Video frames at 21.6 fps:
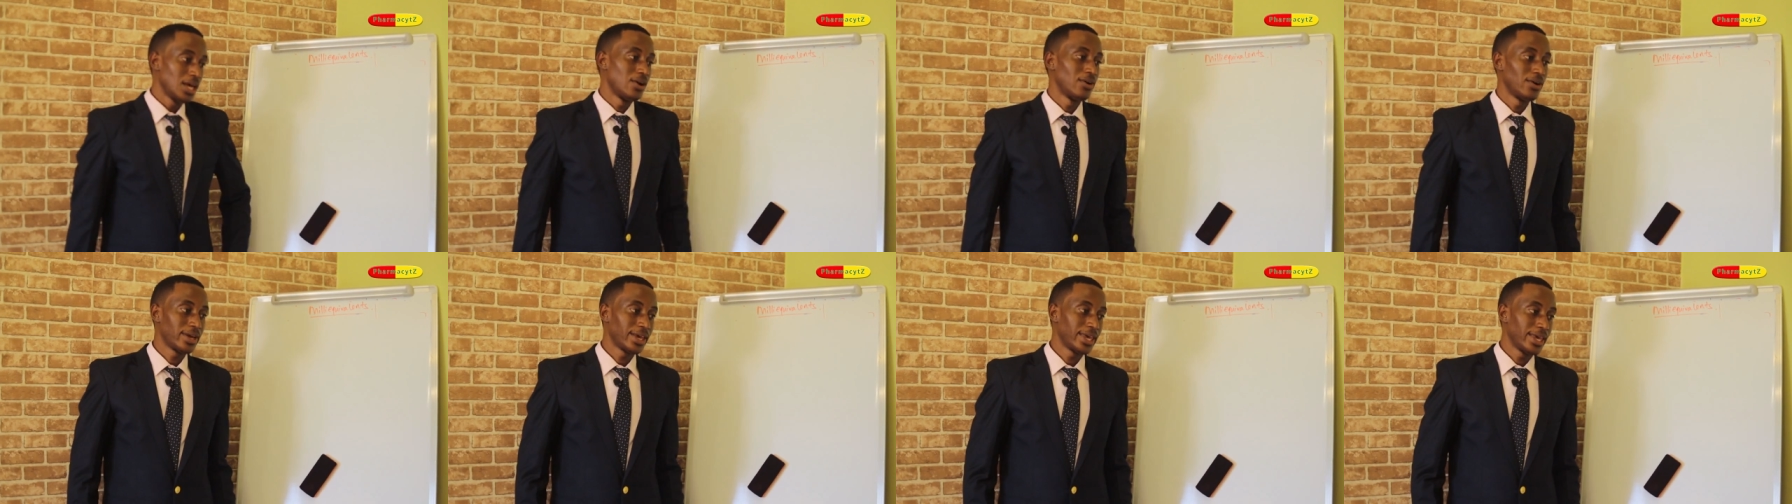
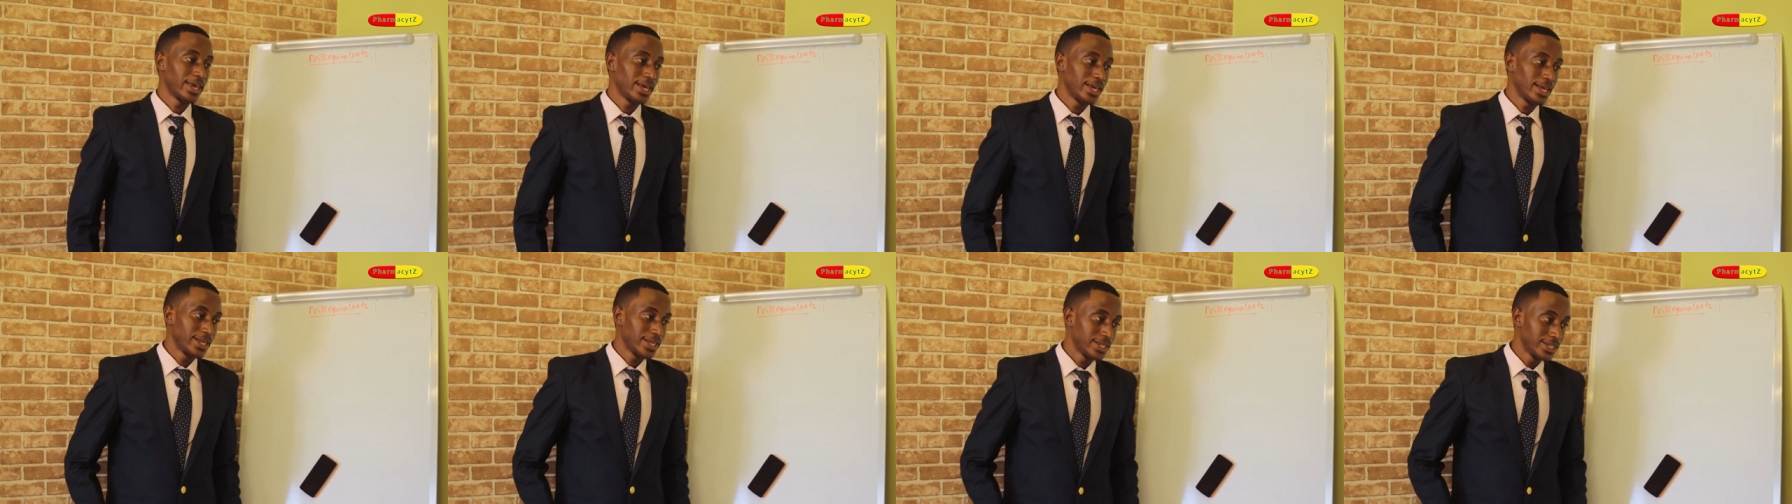
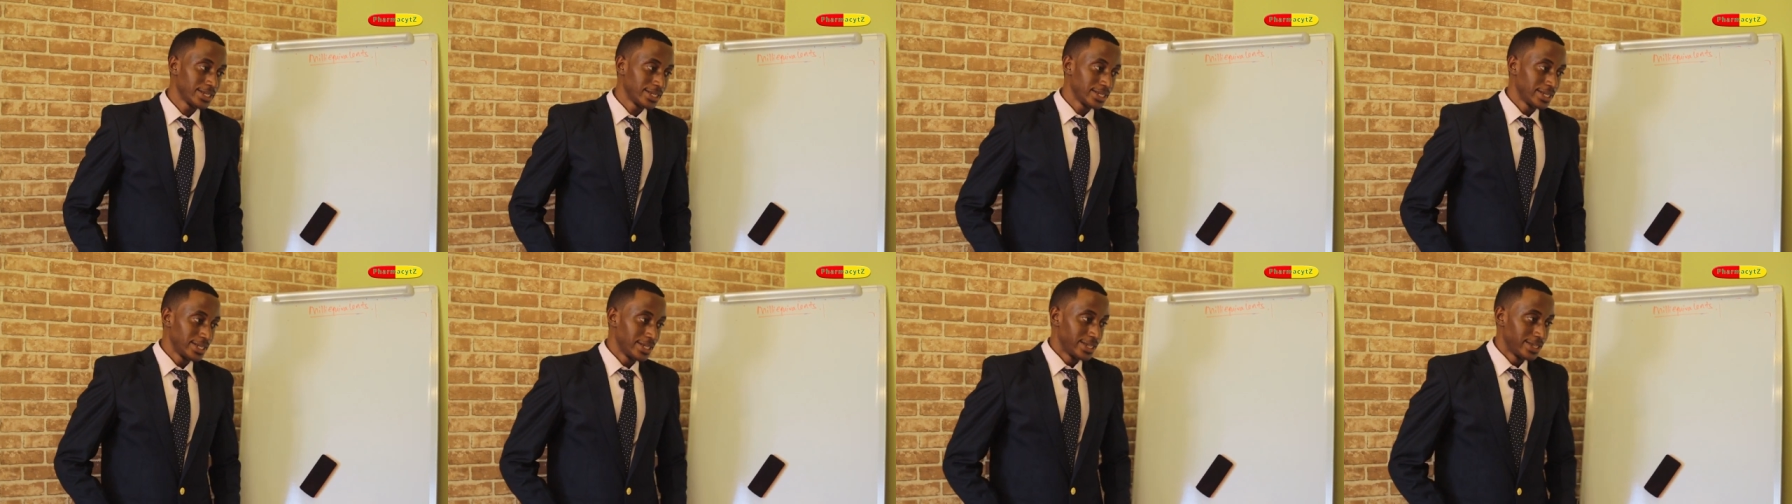Okay.
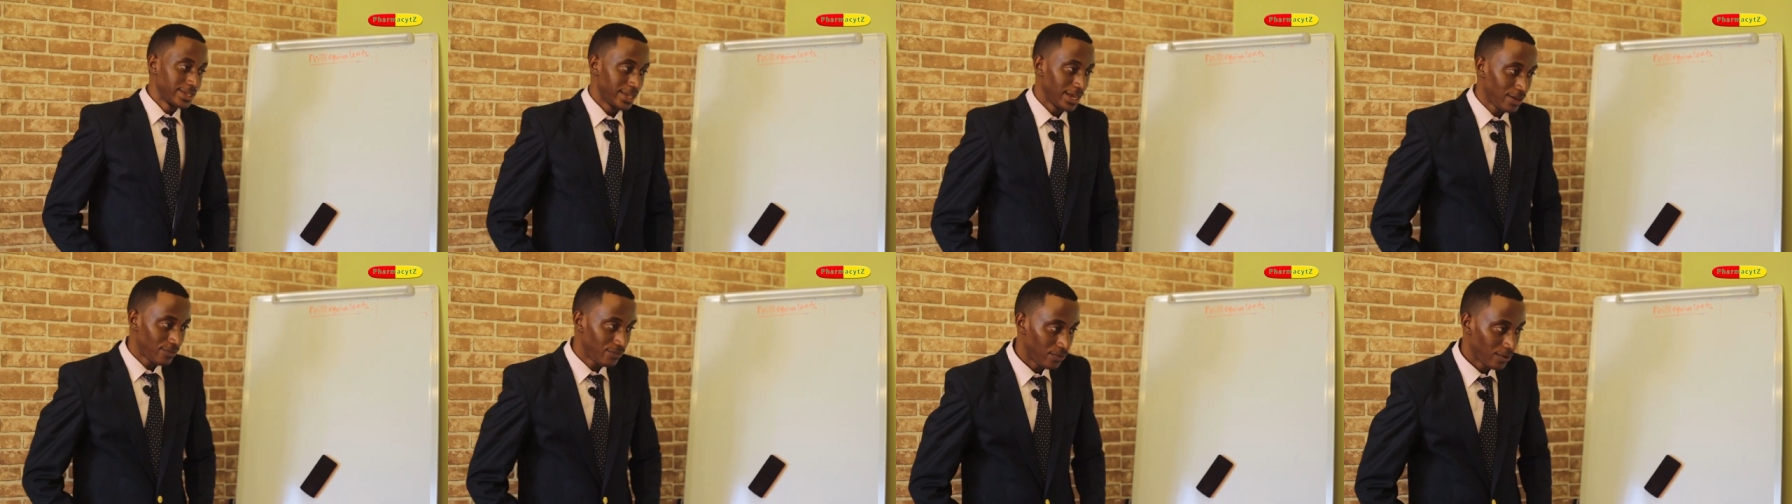
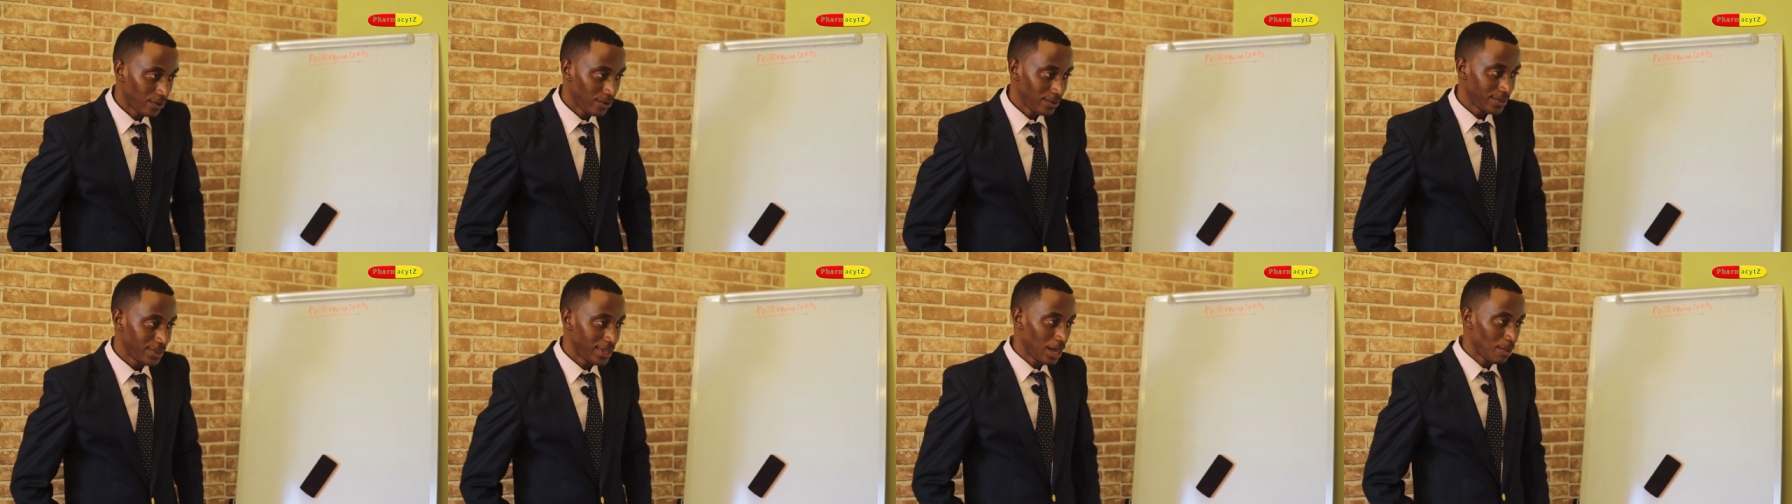
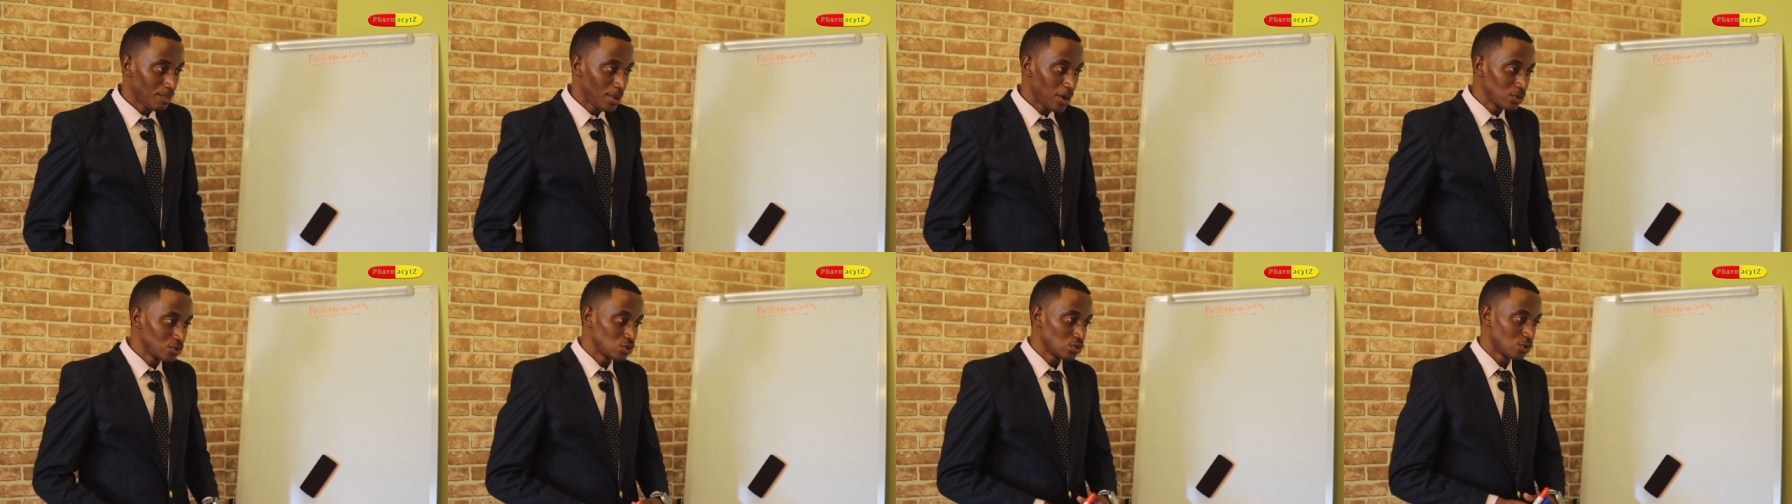Therefore, the
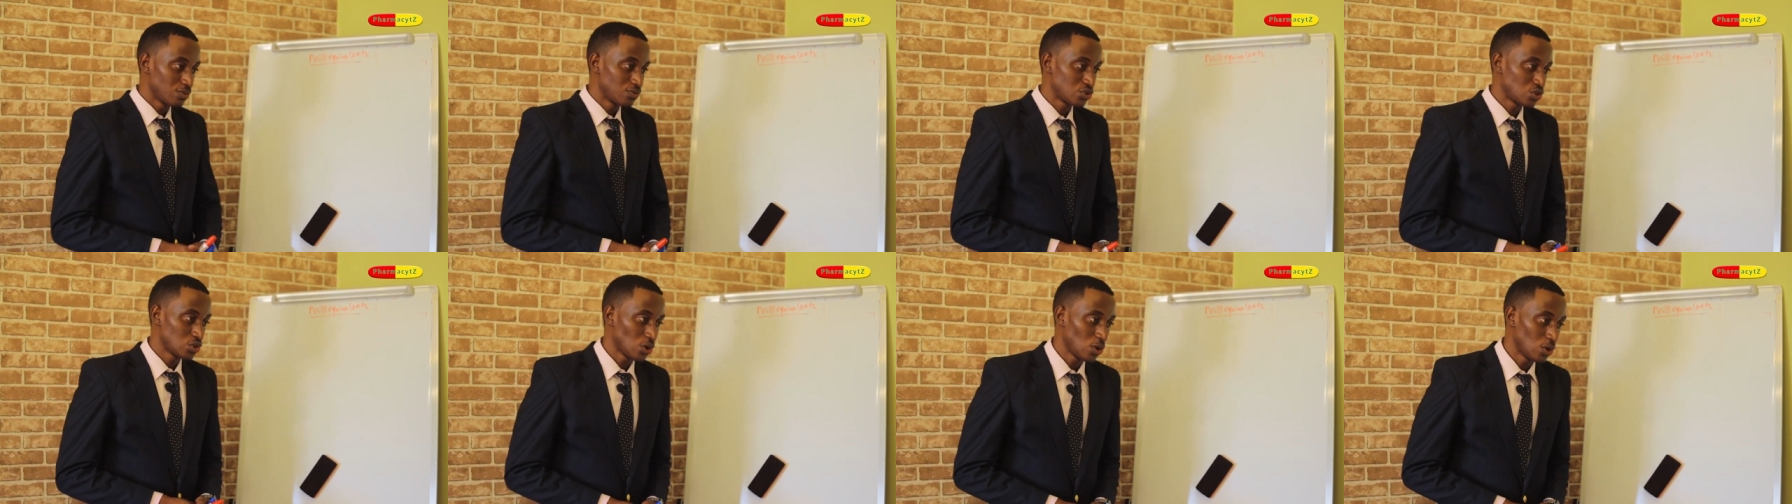amount
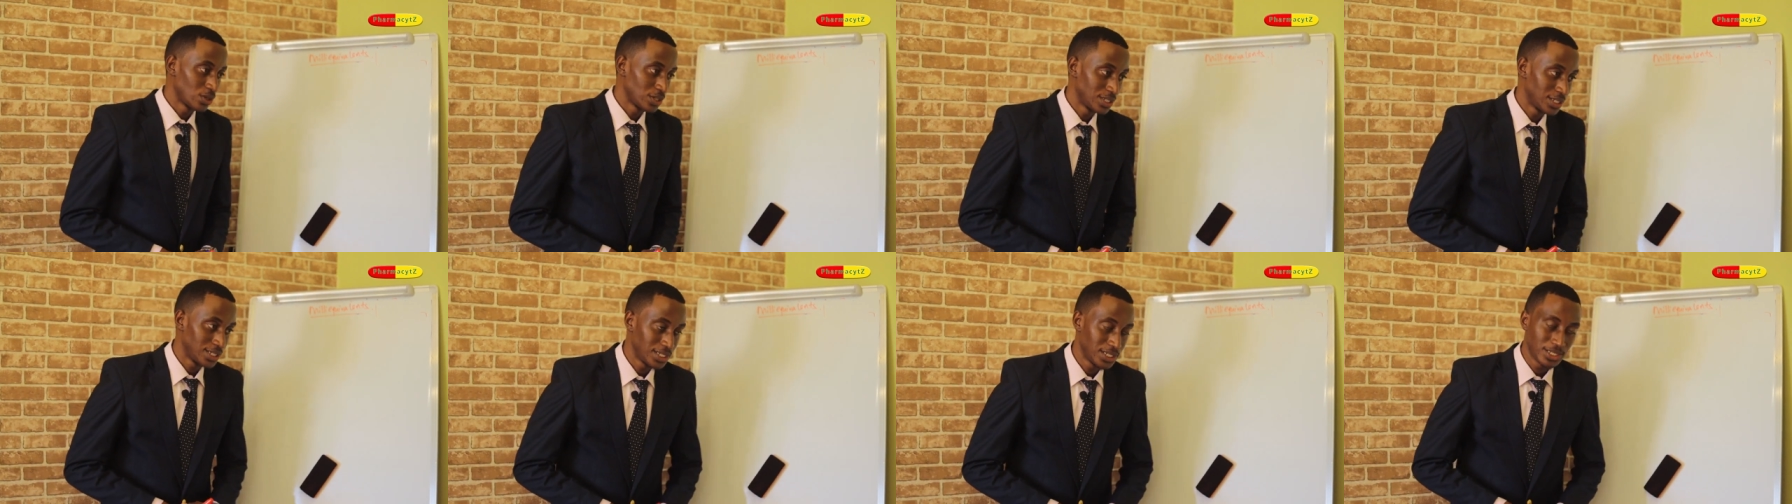of
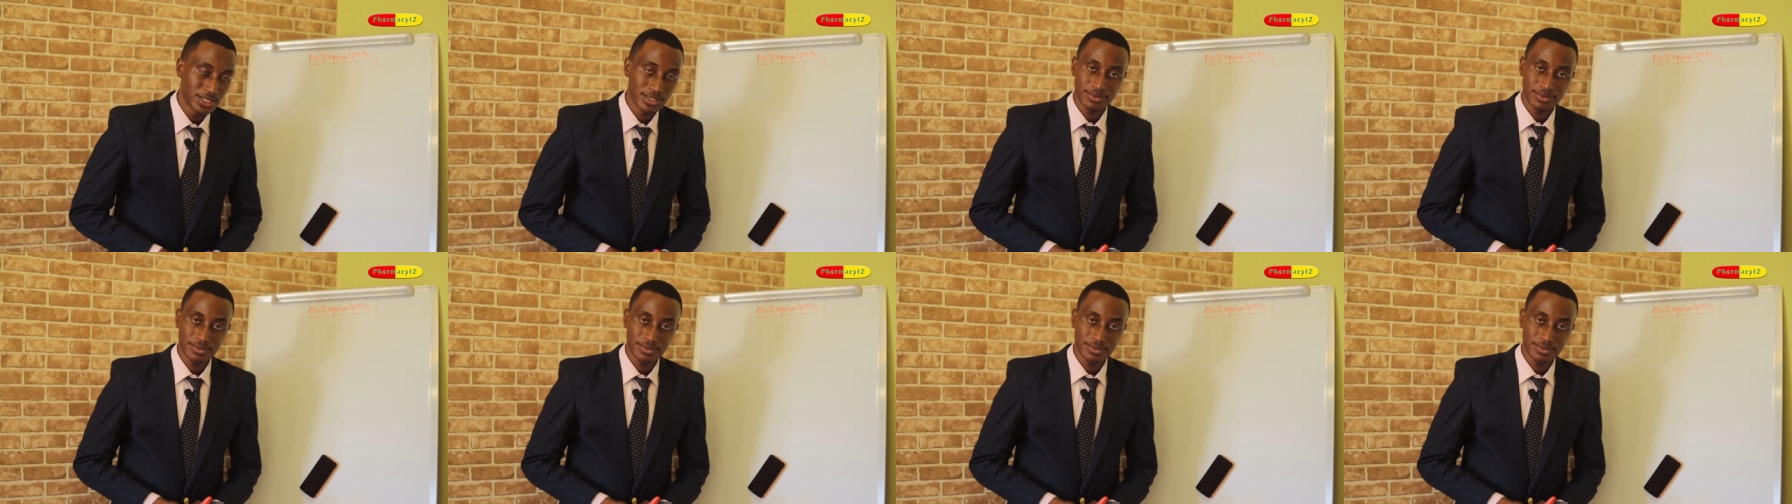salt